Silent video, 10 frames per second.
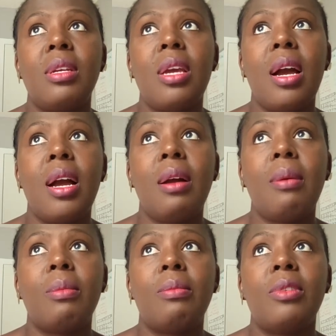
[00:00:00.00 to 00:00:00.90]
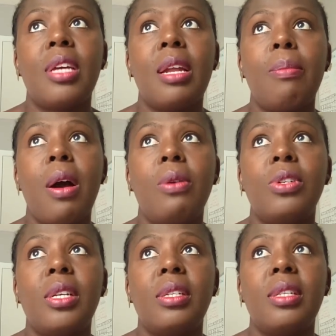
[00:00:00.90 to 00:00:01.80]
yeah, set
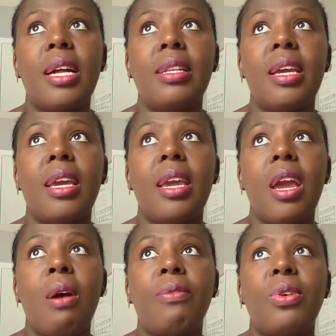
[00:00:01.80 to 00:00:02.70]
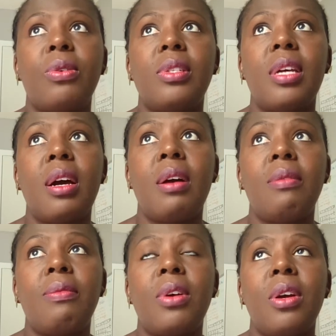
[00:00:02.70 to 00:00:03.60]
boundaries, start taking care of
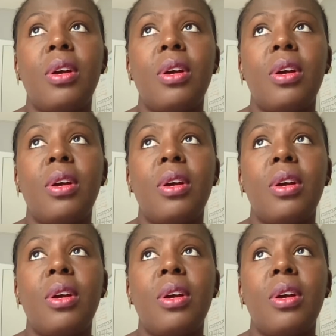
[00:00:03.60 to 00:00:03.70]
yourself.